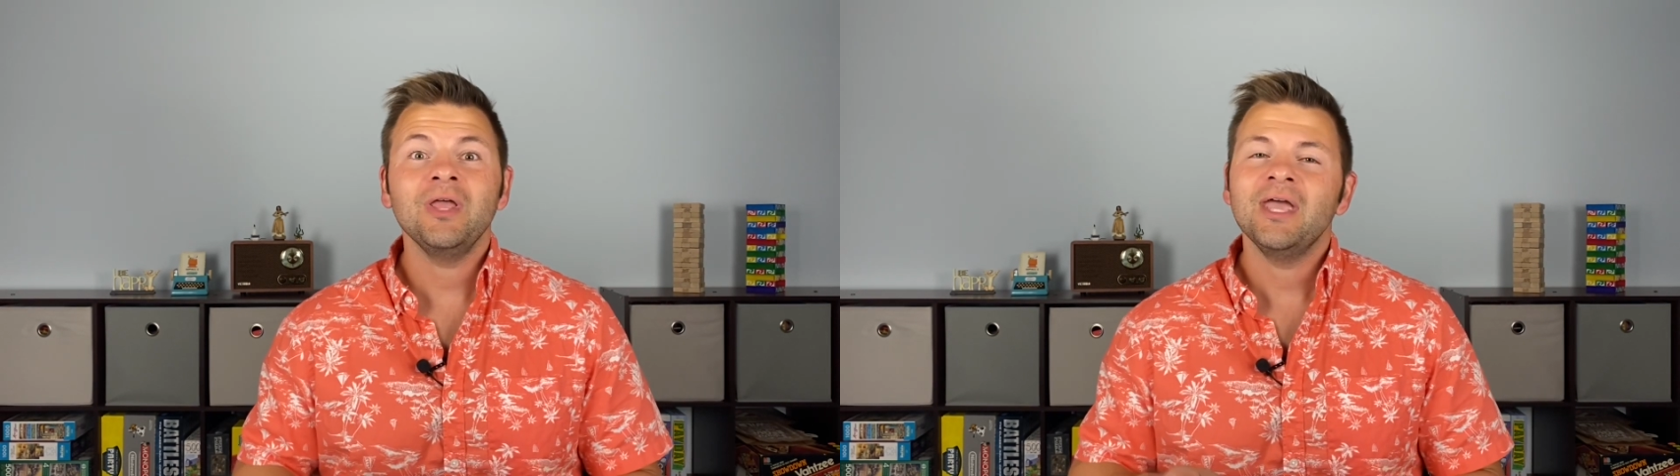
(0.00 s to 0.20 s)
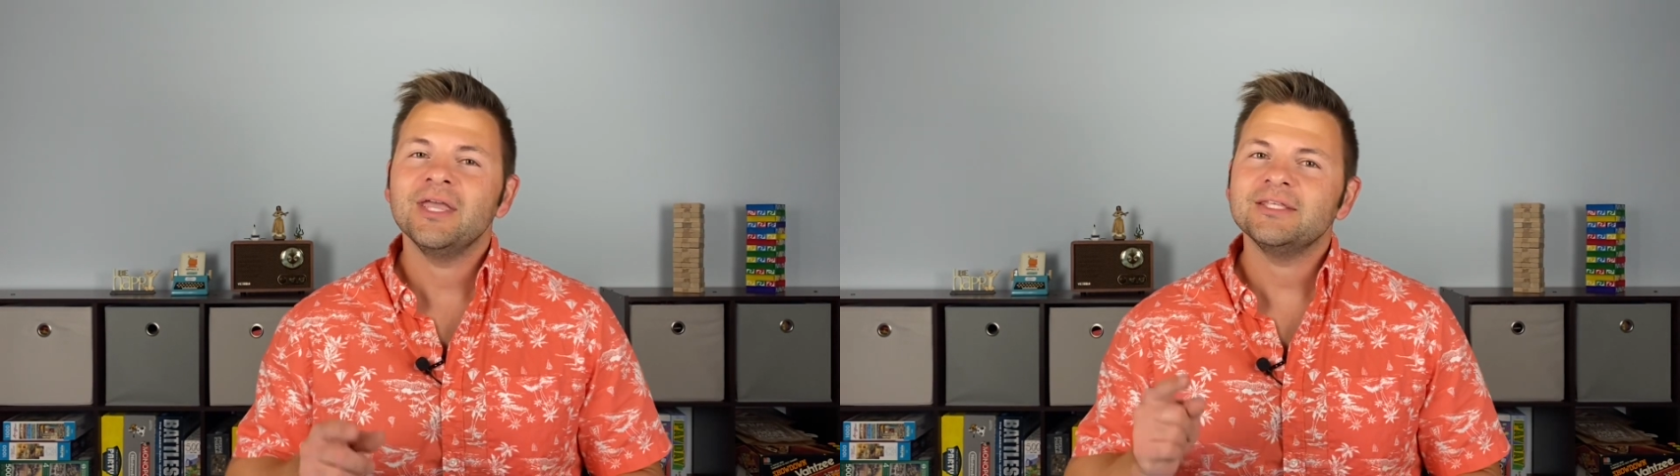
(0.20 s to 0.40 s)

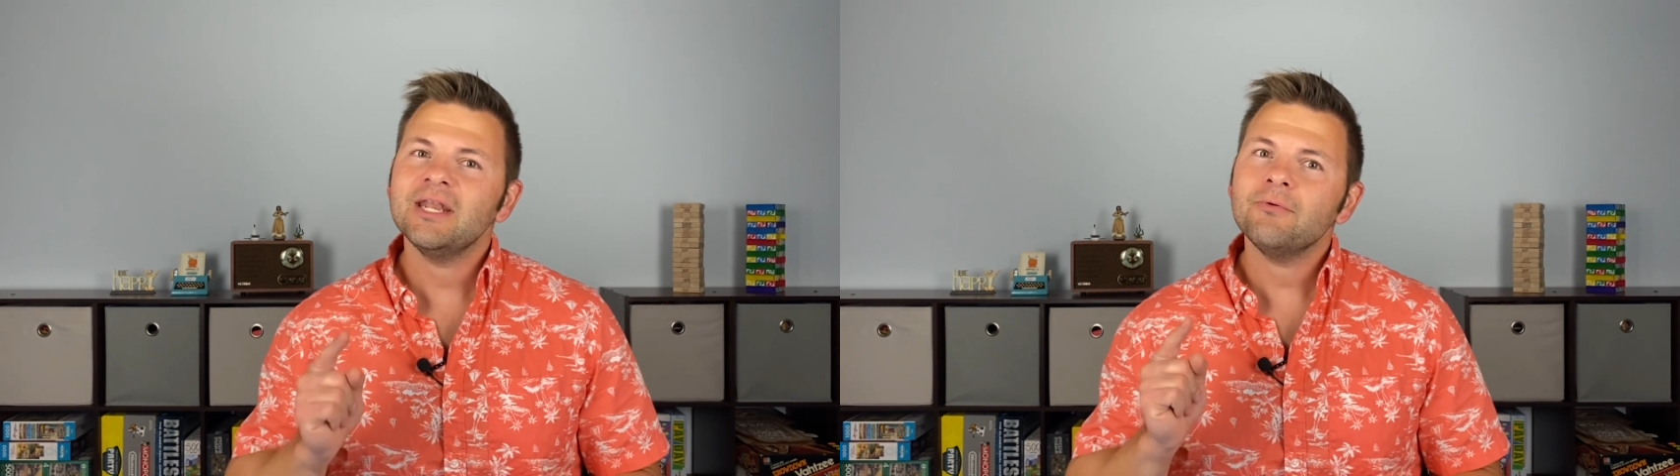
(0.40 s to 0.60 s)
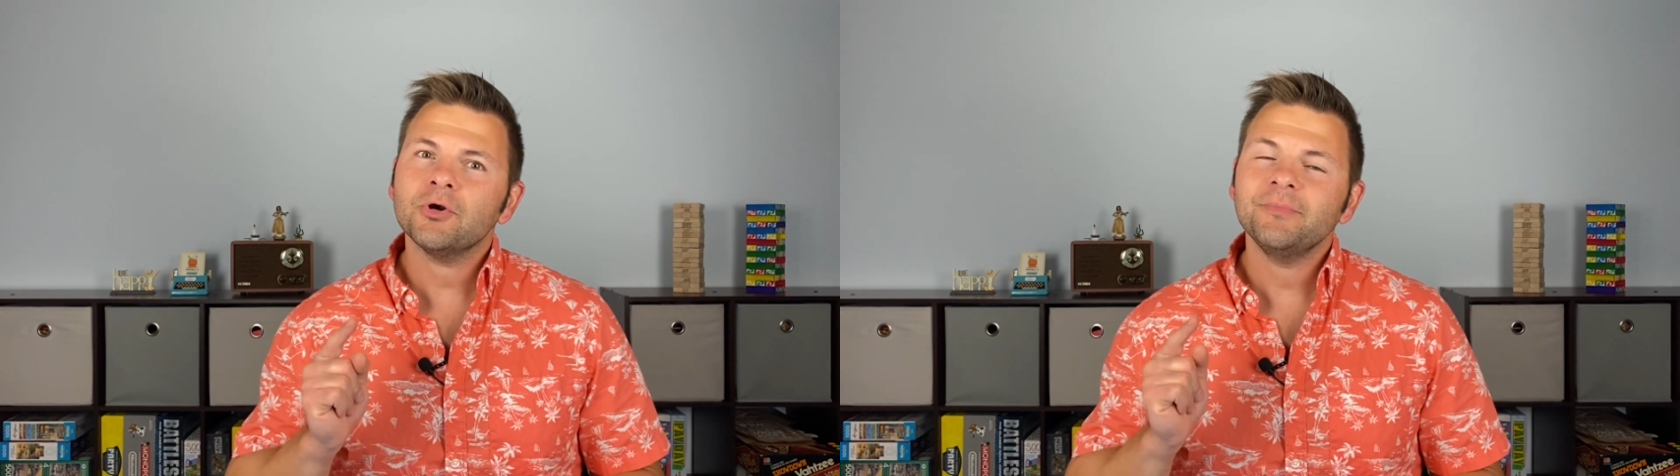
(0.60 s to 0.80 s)
and today
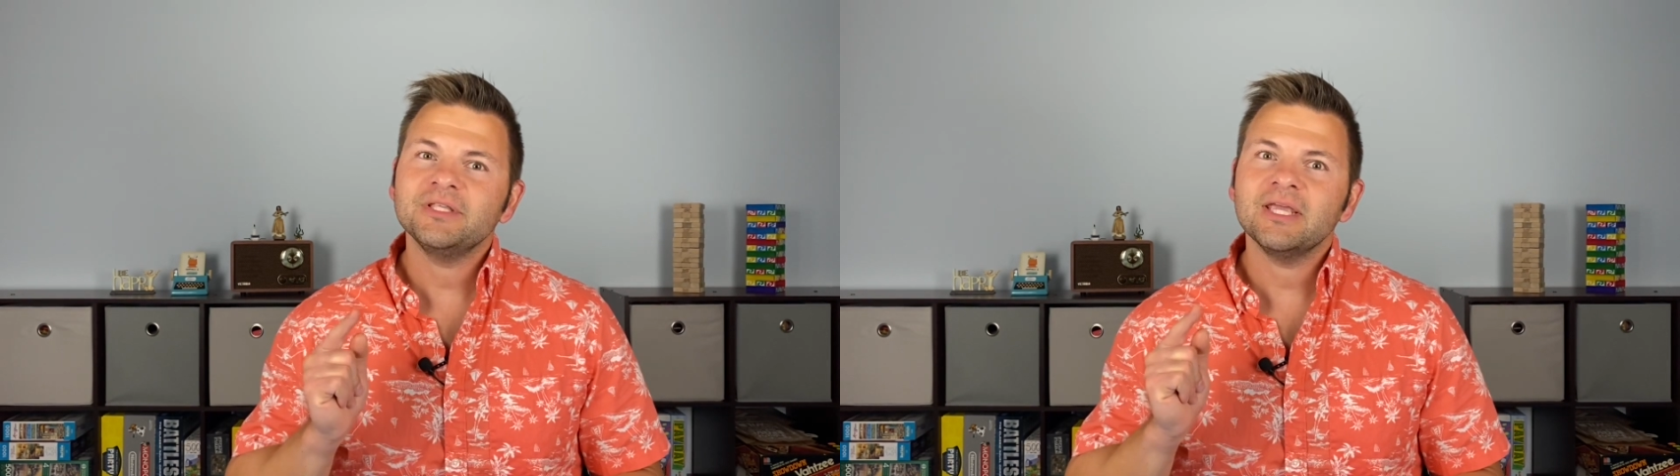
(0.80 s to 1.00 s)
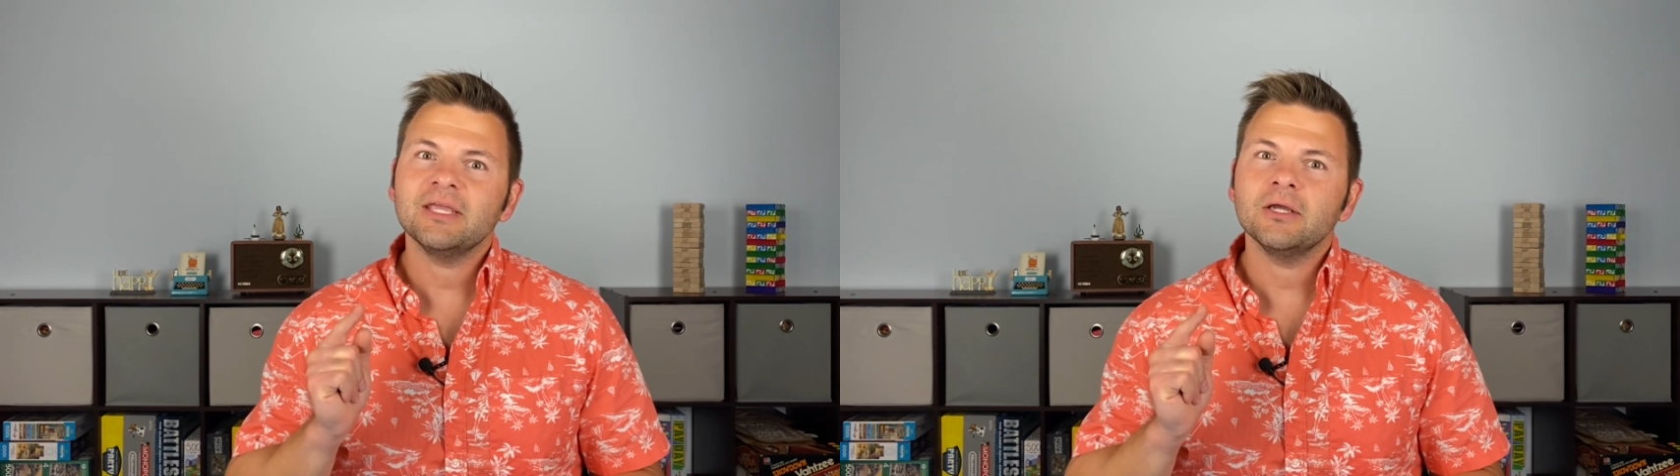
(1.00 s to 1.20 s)
we're going to be
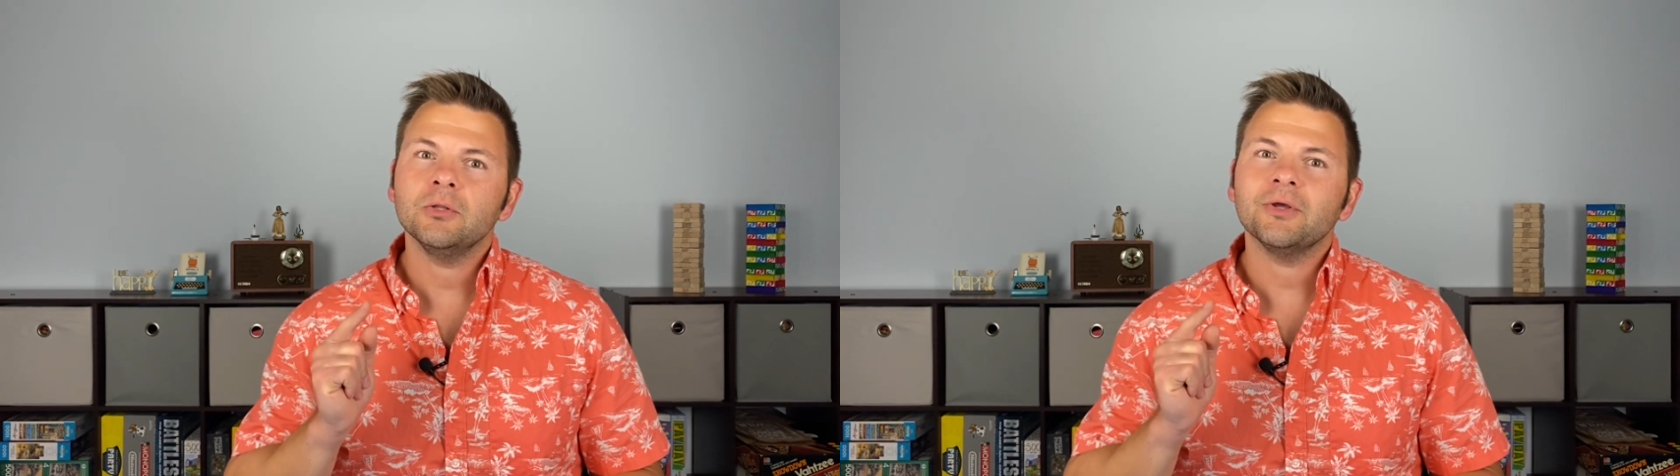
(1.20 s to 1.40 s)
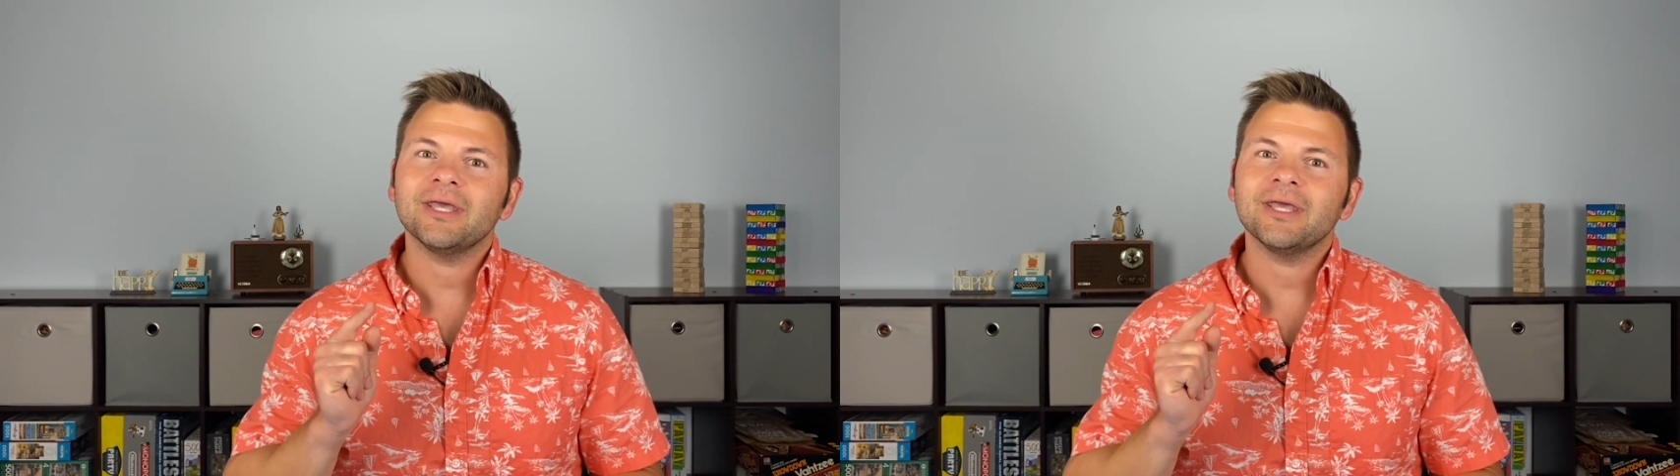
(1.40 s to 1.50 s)
taking a look